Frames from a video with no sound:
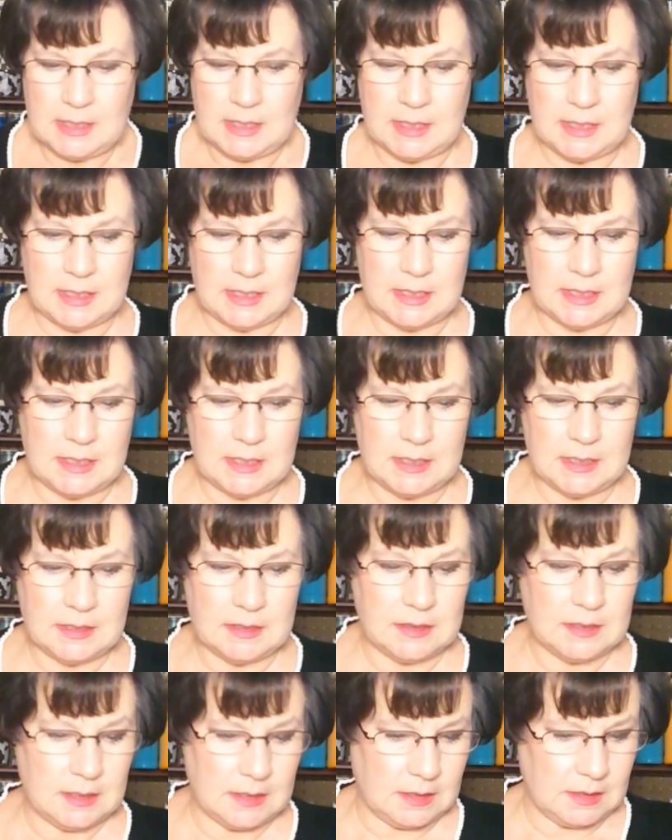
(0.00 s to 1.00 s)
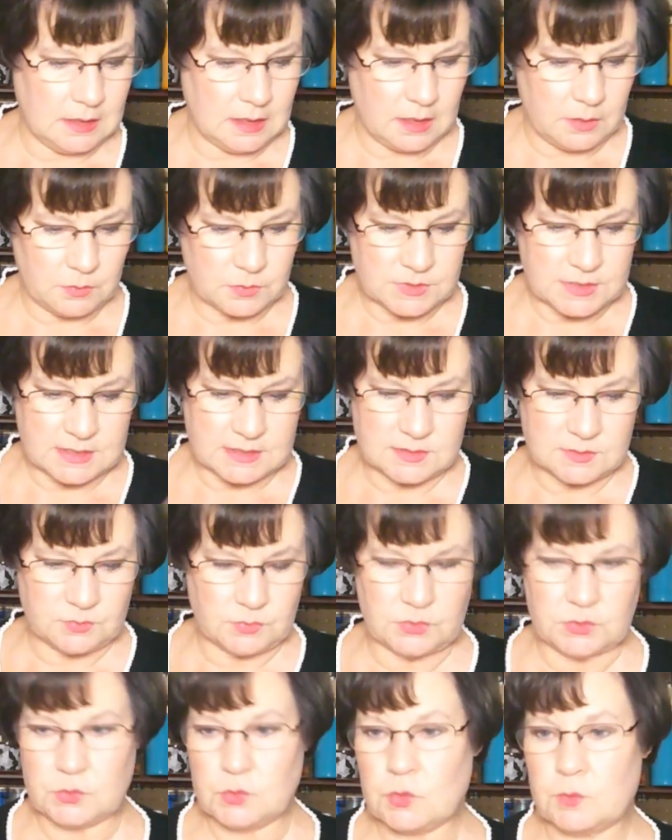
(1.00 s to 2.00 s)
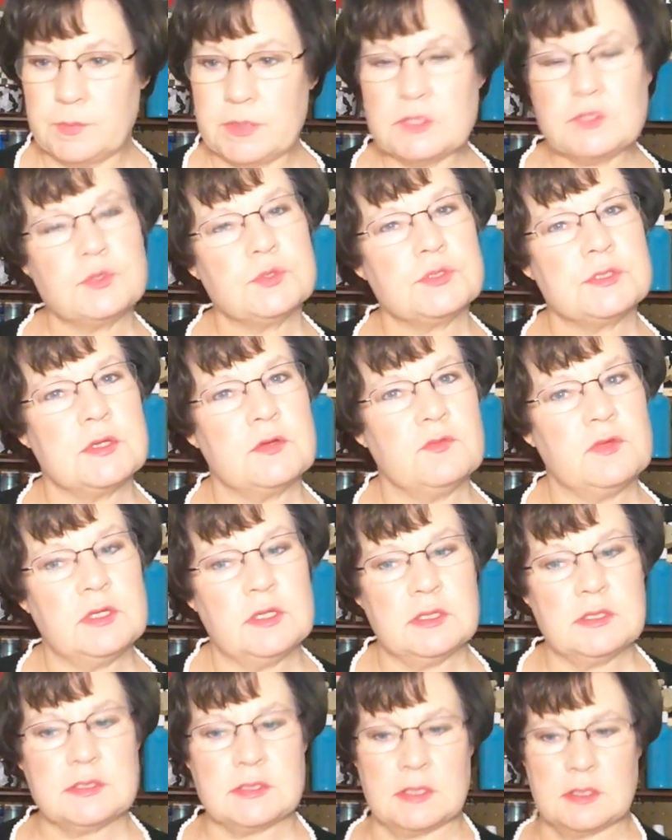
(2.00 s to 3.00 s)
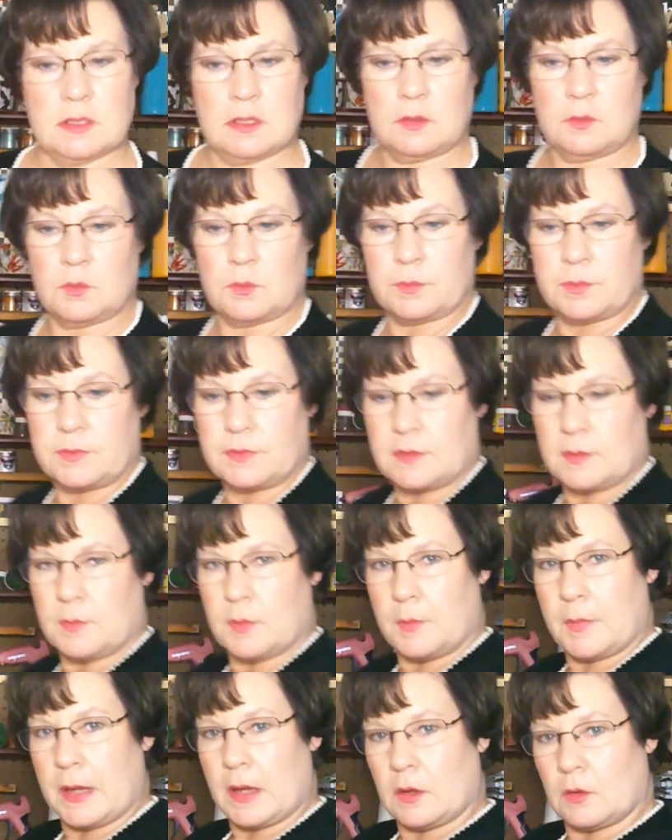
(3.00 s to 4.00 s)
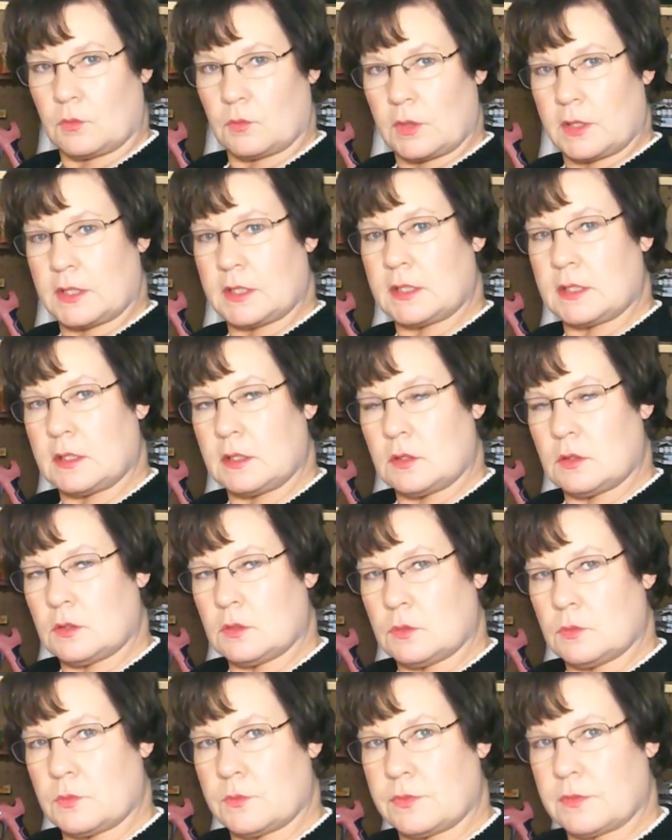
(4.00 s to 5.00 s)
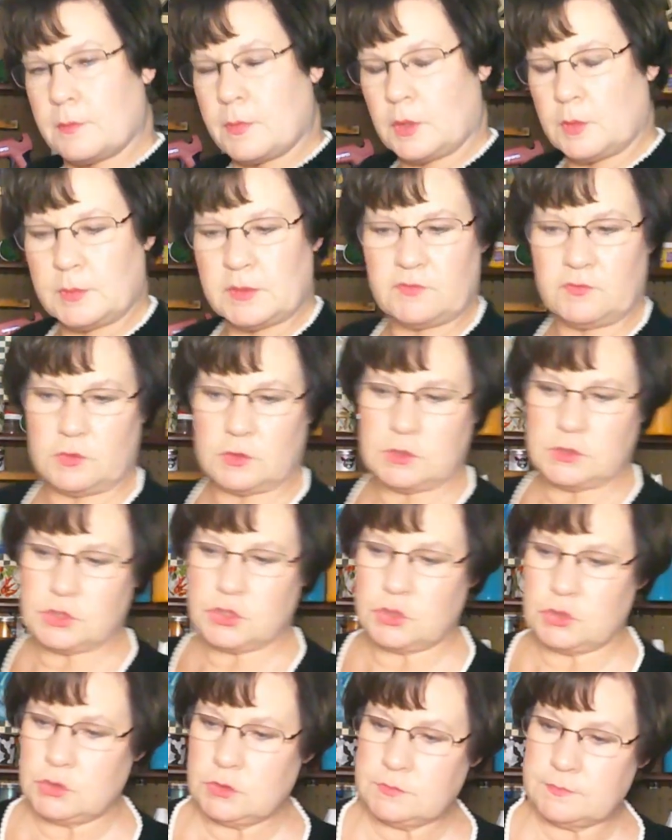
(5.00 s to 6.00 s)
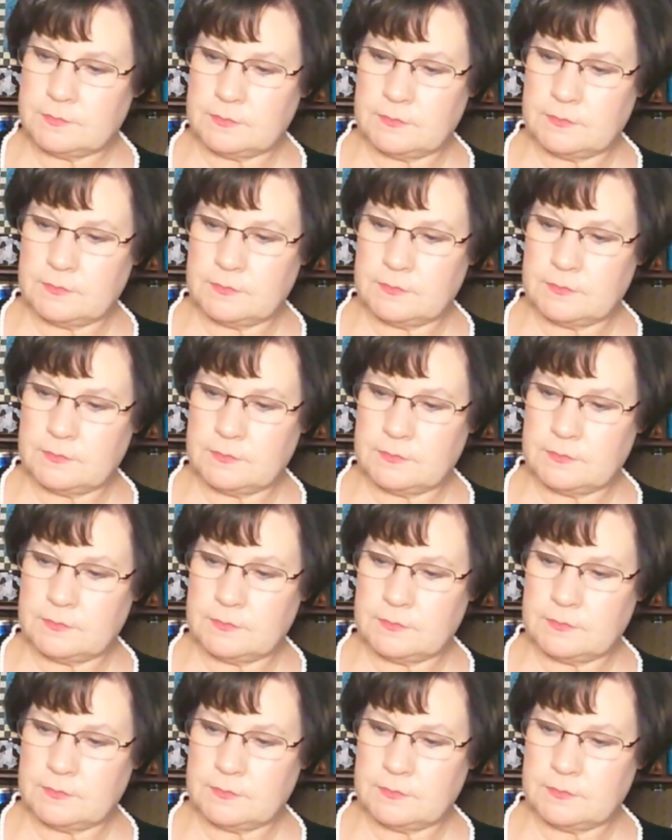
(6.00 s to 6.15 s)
and then I will take some really cool pictures of it and I will put them about right here with the Barbie furniture